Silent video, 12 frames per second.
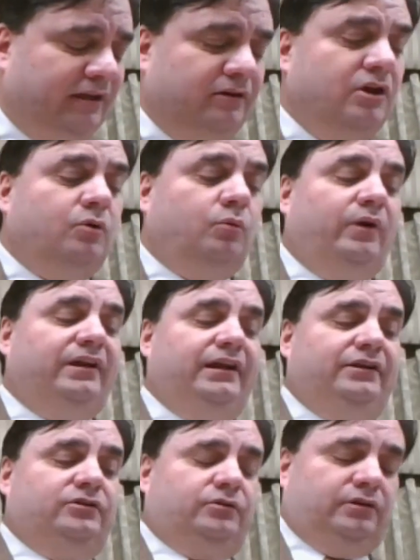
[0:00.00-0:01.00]
and we
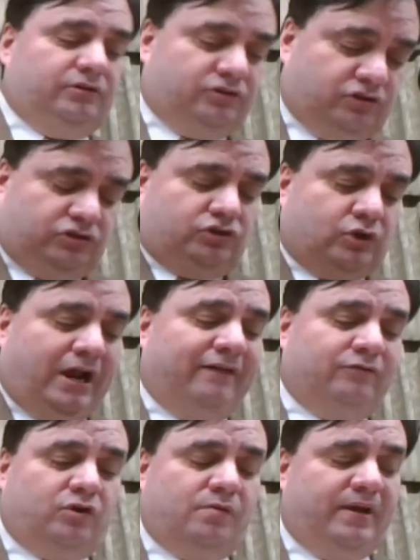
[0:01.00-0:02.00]
need to
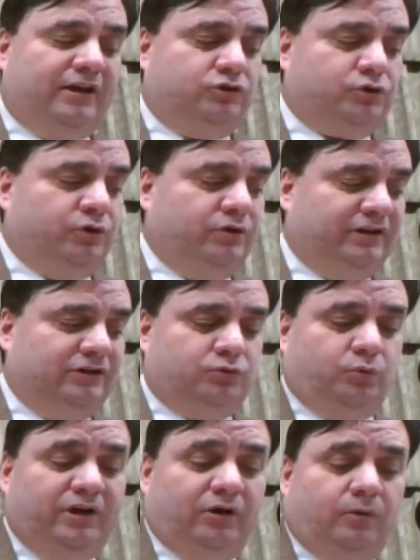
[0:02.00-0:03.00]
strive to remain true to His
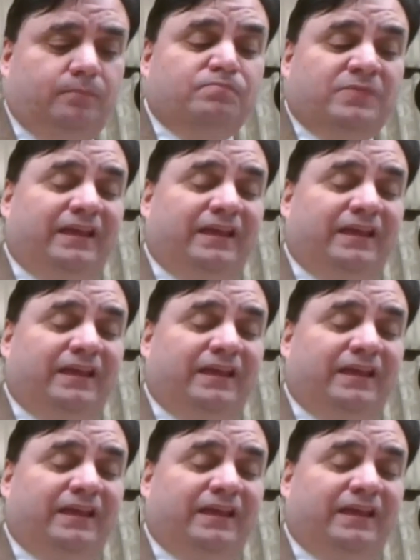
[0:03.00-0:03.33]
will.